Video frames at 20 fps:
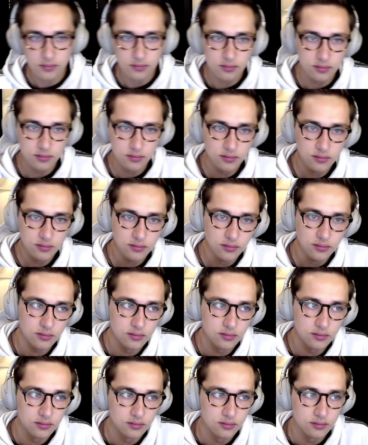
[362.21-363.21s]

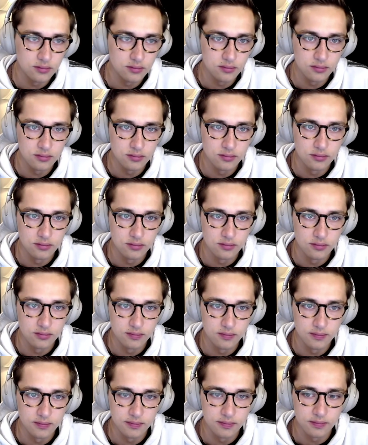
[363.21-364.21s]

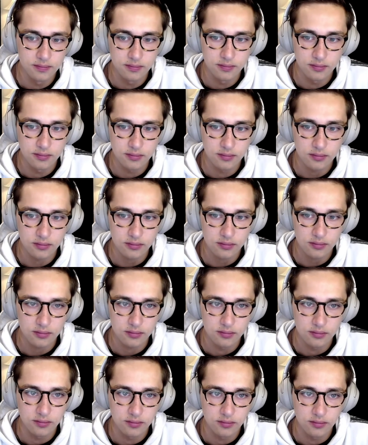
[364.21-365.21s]

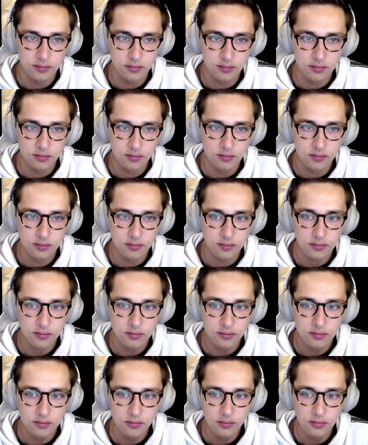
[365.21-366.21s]

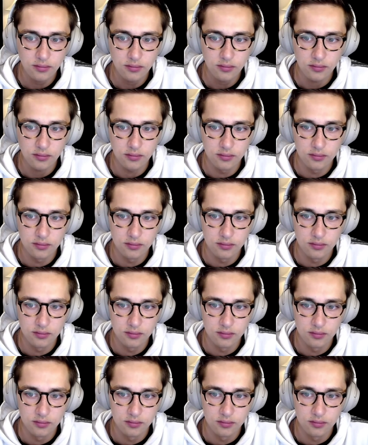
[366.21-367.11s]
No words are spoken by the person on screen.